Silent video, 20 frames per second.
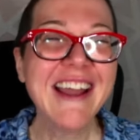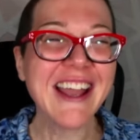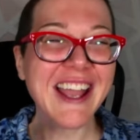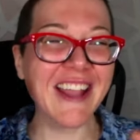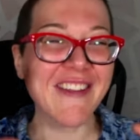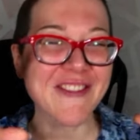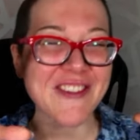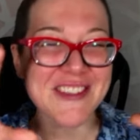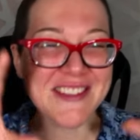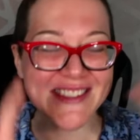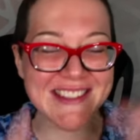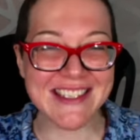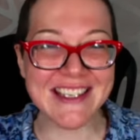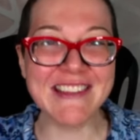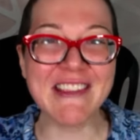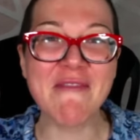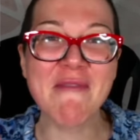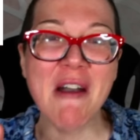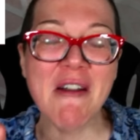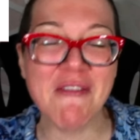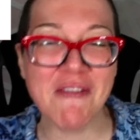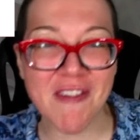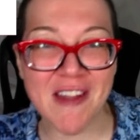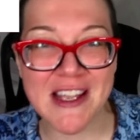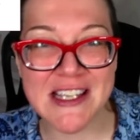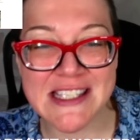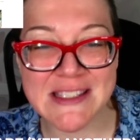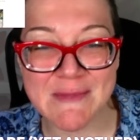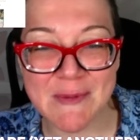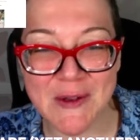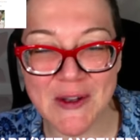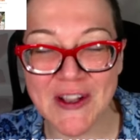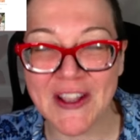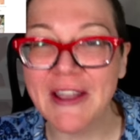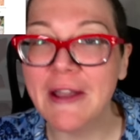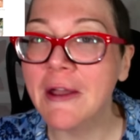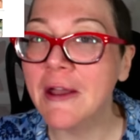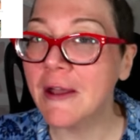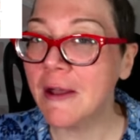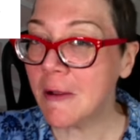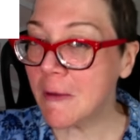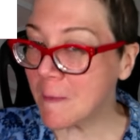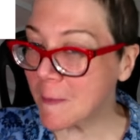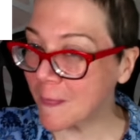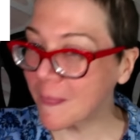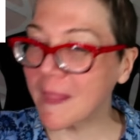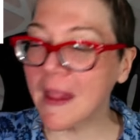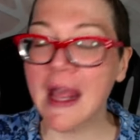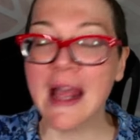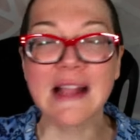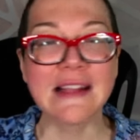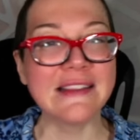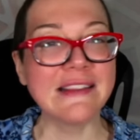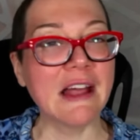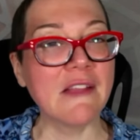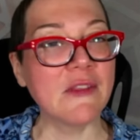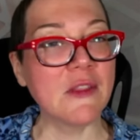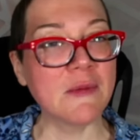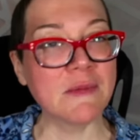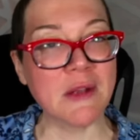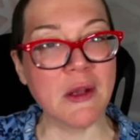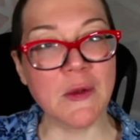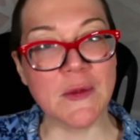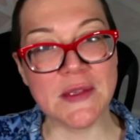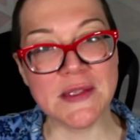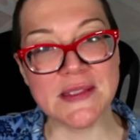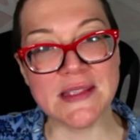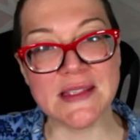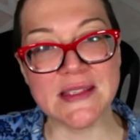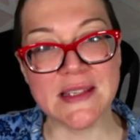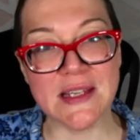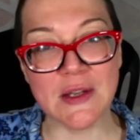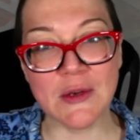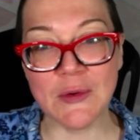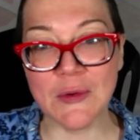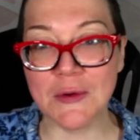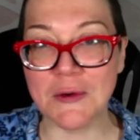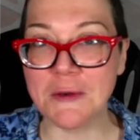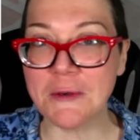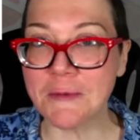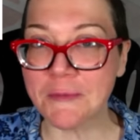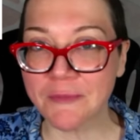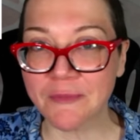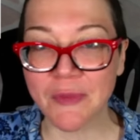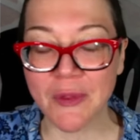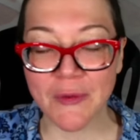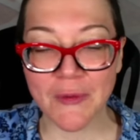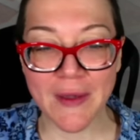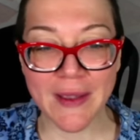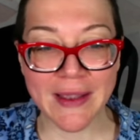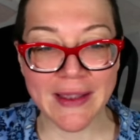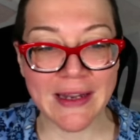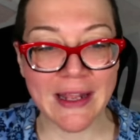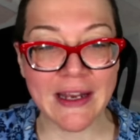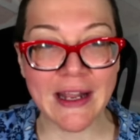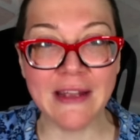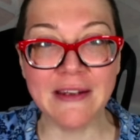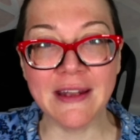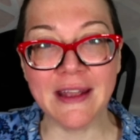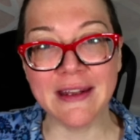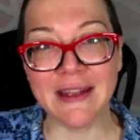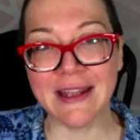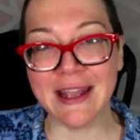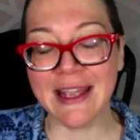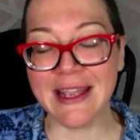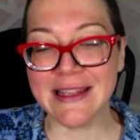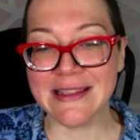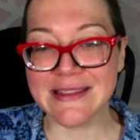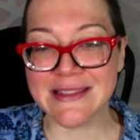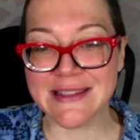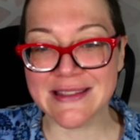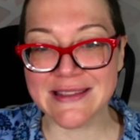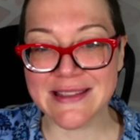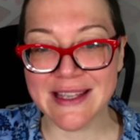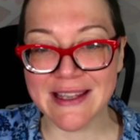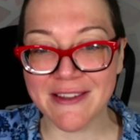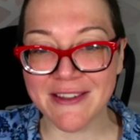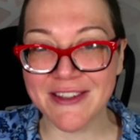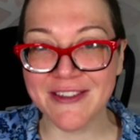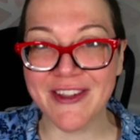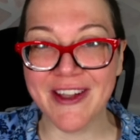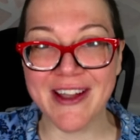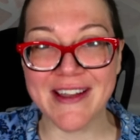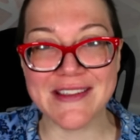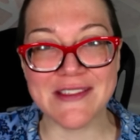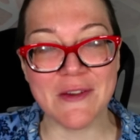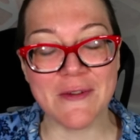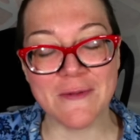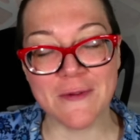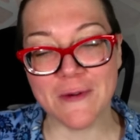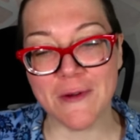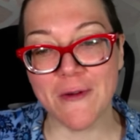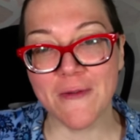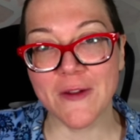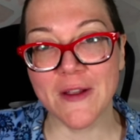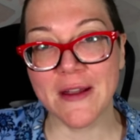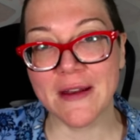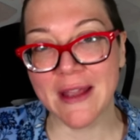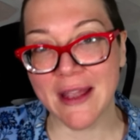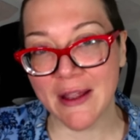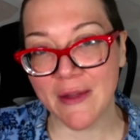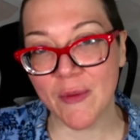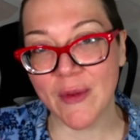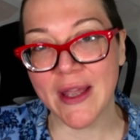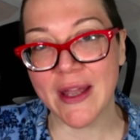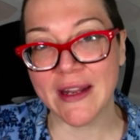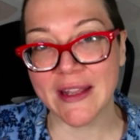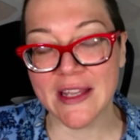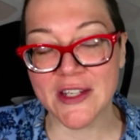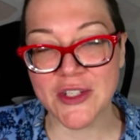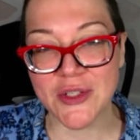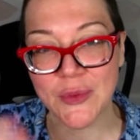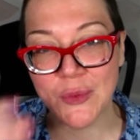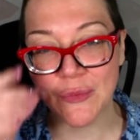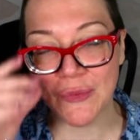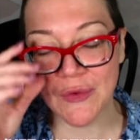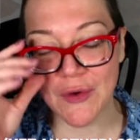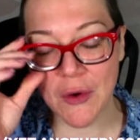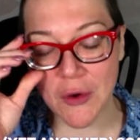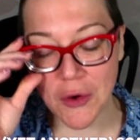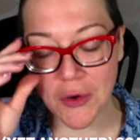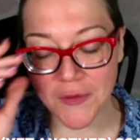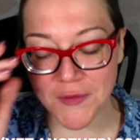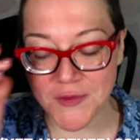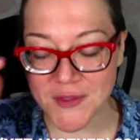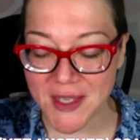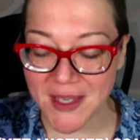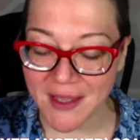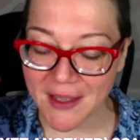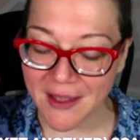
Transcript: If you see them on Facebook, let them know this isn't cool, right? And I, and I hate to tell you guys over and over again, hey, we got to get you involved.